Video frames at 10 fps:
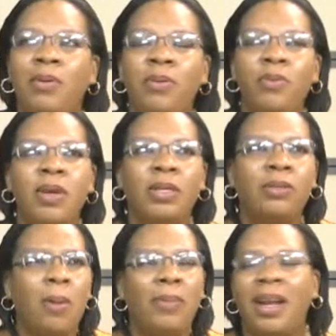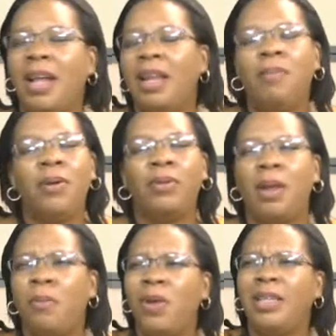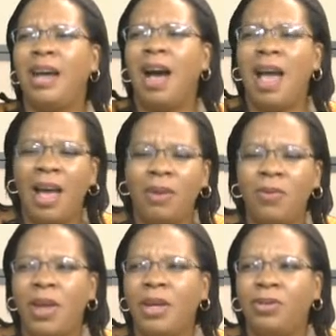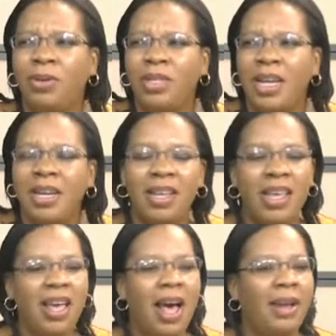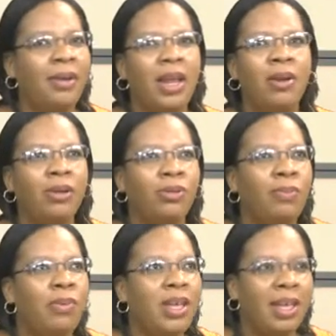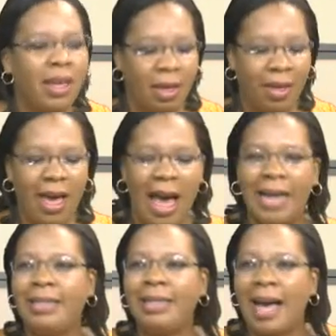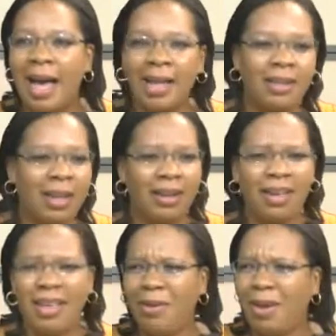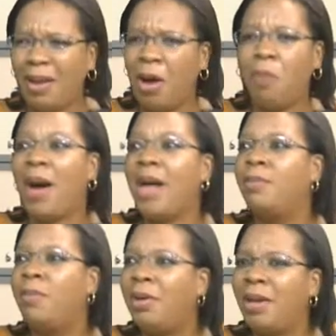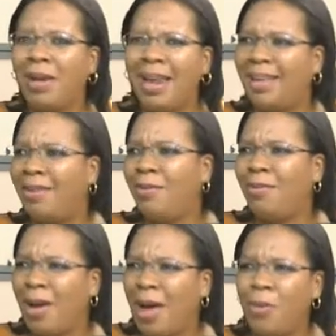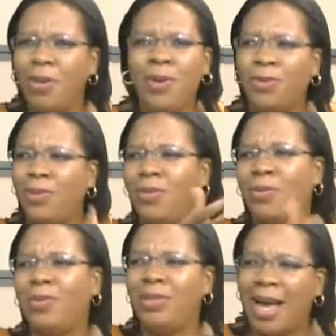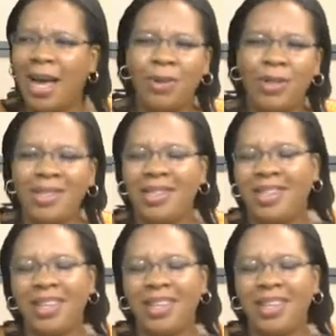were stopped, and at that point in time, we were tired, we were exhausted, and they were telling us to bring uh, ID cards and uh, passport, and we're like, are we going to Chad? What is it?